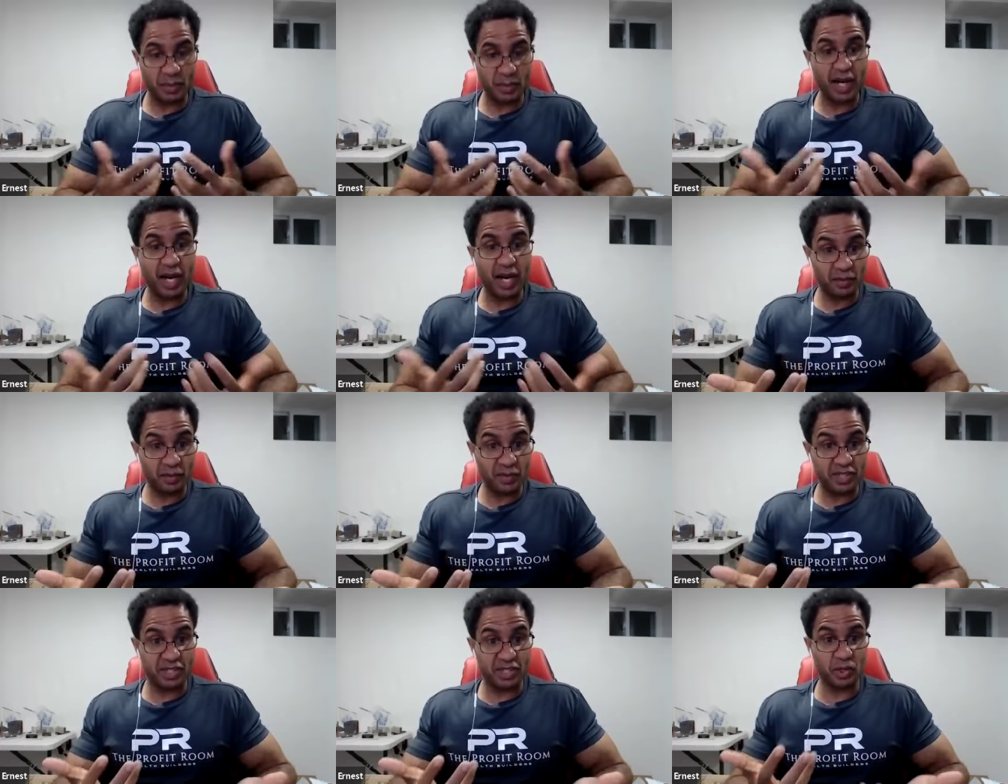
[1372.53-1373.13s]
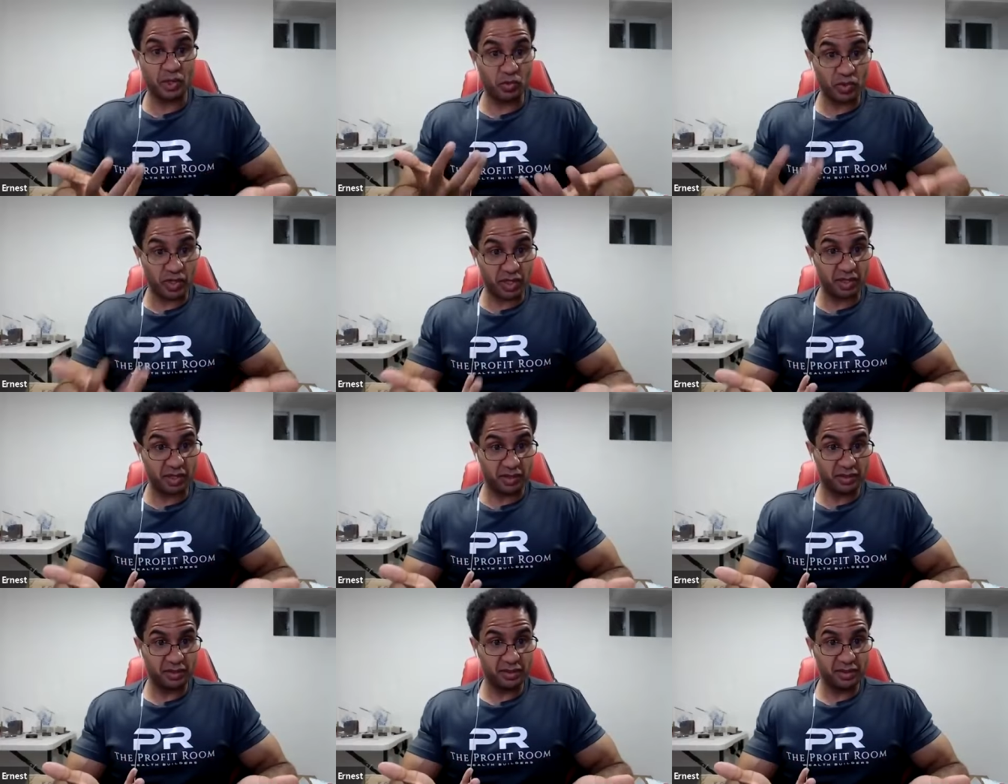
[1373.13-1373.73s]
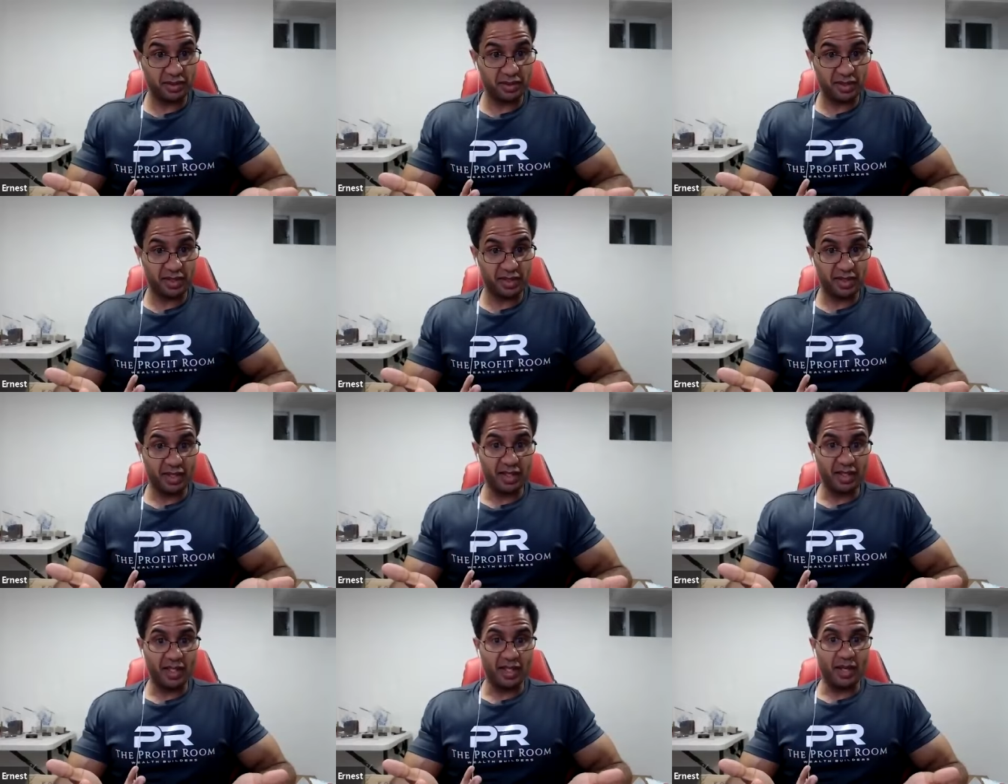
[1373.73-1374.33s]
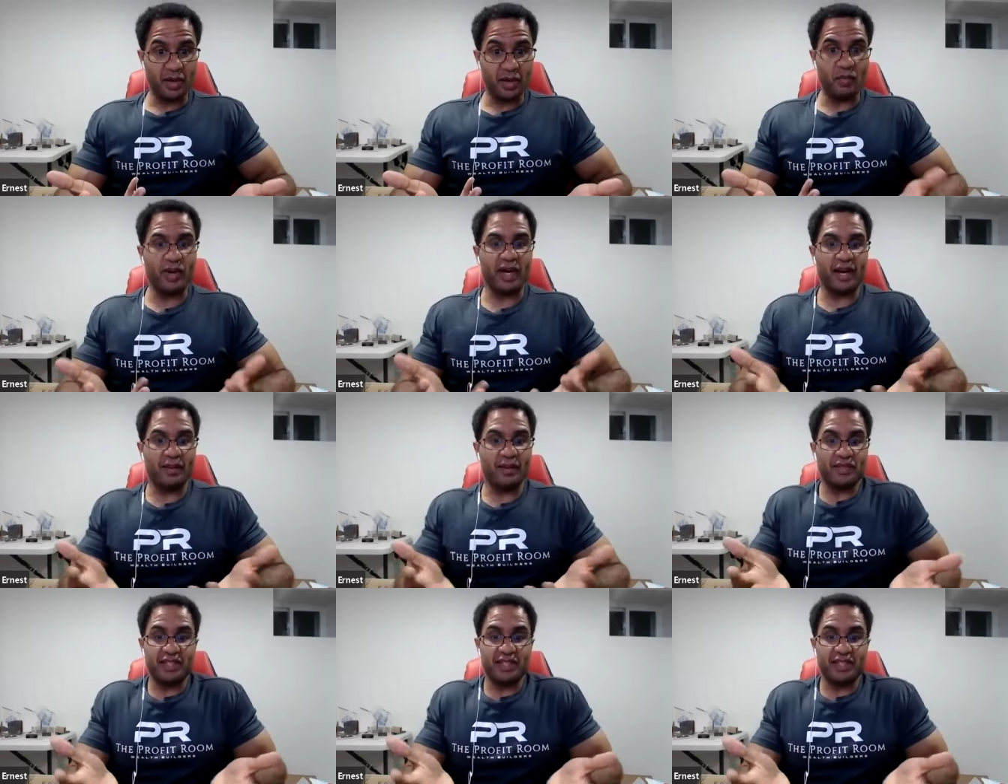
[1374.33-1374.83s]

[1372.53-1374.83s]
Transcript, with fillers: because it becomes surreal. But